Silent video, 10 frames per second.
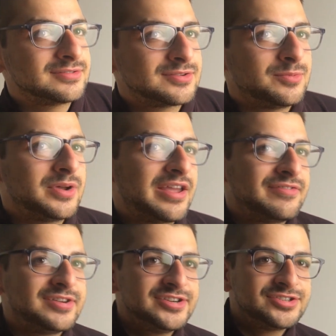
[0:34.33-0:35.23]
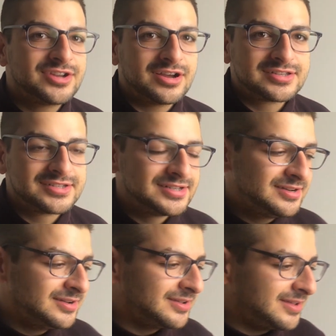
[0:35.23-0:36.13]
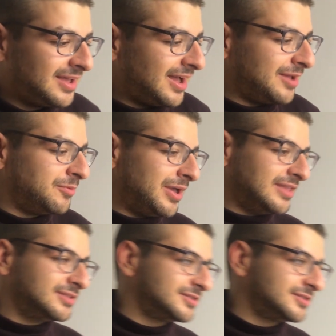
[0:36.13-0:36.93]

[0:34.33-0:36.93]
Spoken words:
So when I finished Dawson, I went